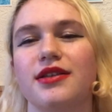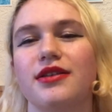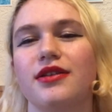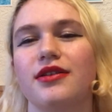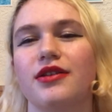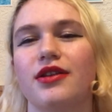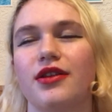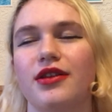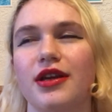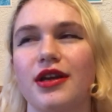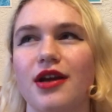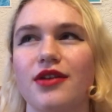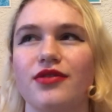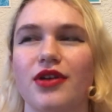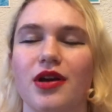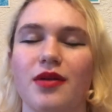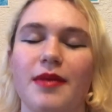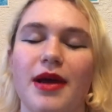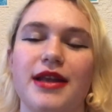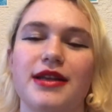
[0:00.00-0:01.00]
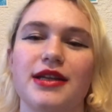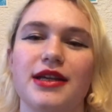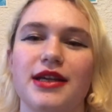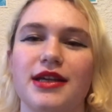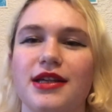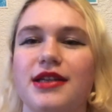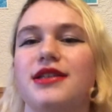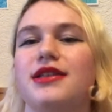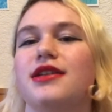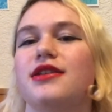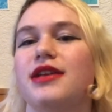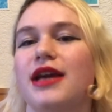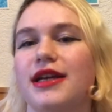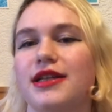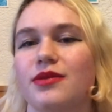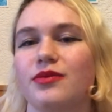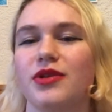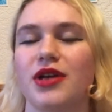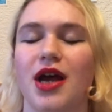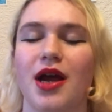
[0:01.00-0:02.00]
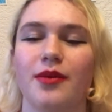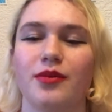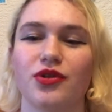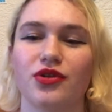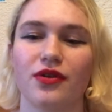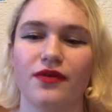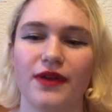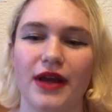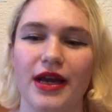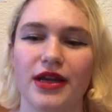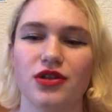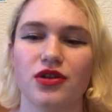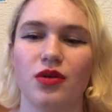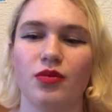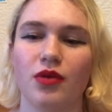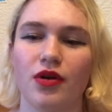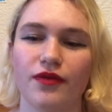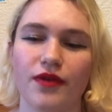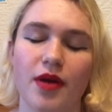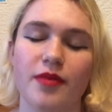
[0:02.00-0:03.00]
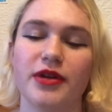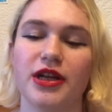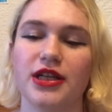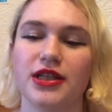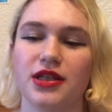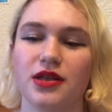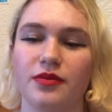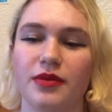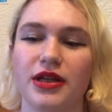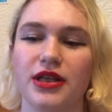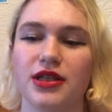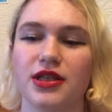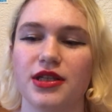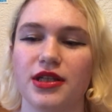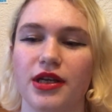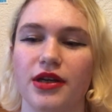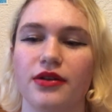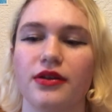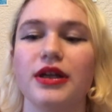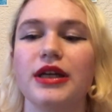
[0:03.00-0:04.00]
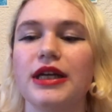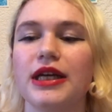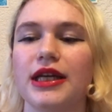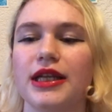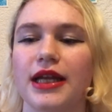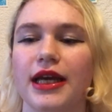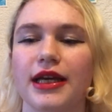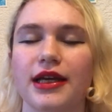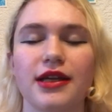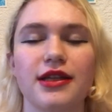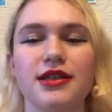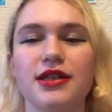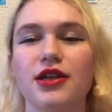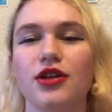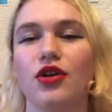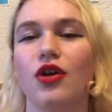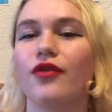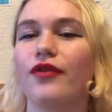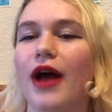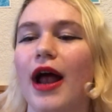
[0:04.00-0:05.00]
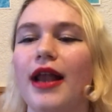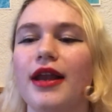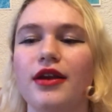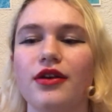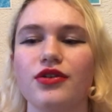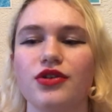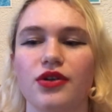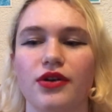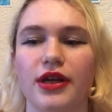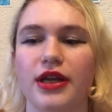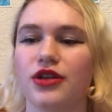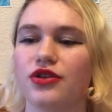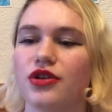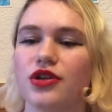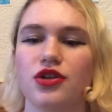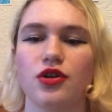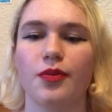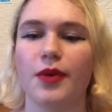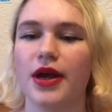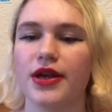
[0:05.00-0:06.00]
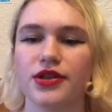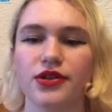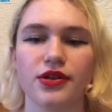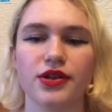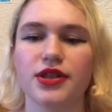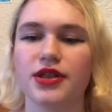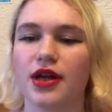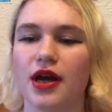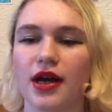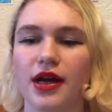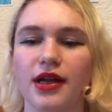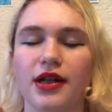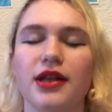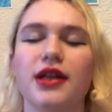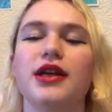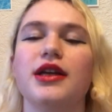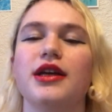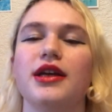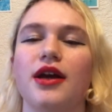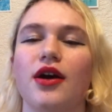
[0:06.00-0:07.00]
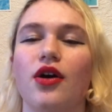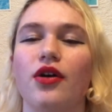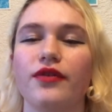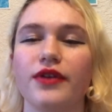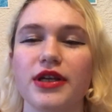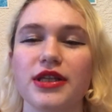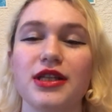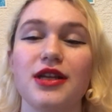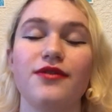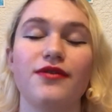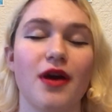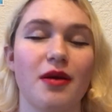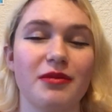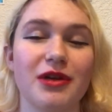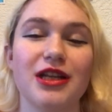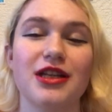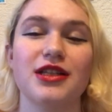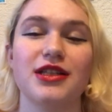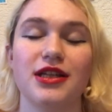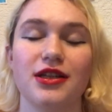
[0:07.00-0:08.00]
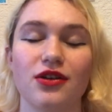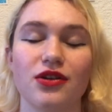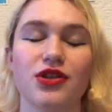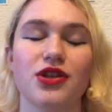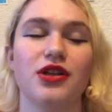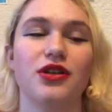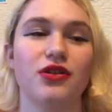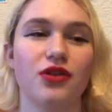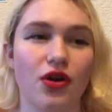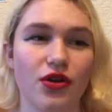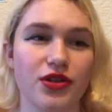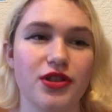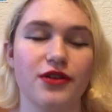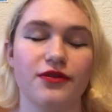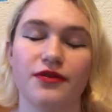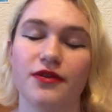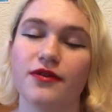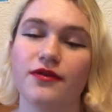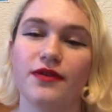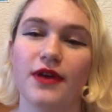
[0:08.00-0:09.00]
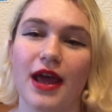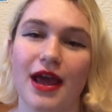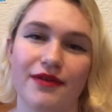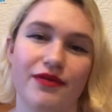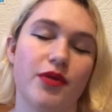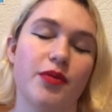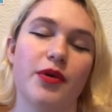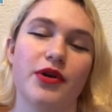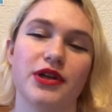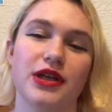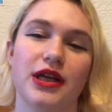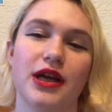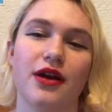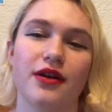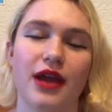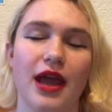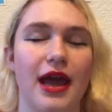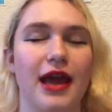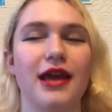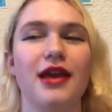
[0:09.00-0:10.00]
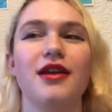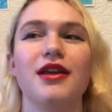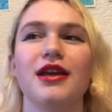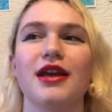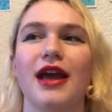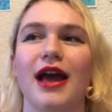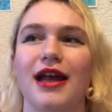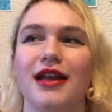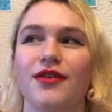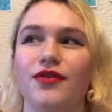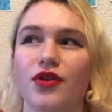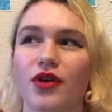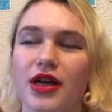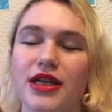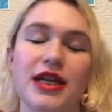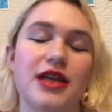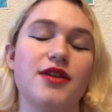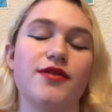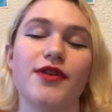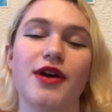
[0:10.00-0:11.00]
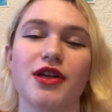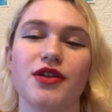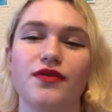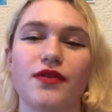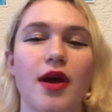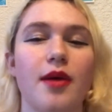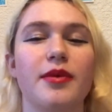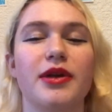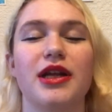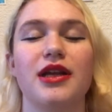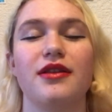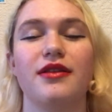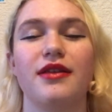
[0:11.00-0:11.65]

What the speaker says: the thing I'd recommend is to take some time to reflect on what femininity means to you. Consider your values, your interests, your personal style. Obviously, femininity looks a lot different for everybody, okay? And if you identify as feminine,